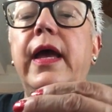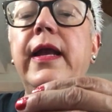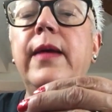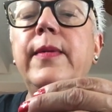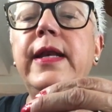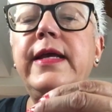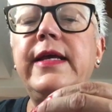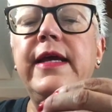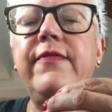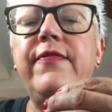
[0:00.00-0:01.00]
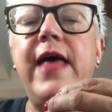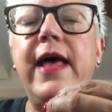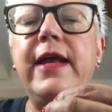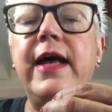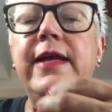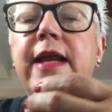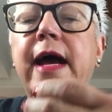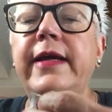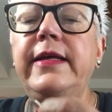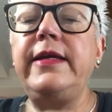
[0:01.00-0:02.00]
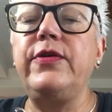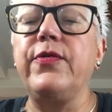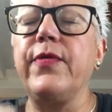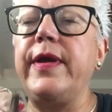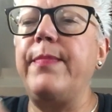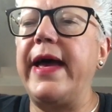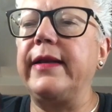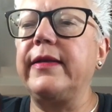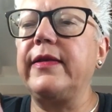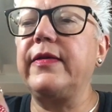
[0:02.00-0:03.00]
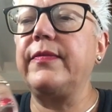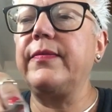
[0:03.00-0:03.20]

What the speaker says: And I'm going to give that a 90-degree bend.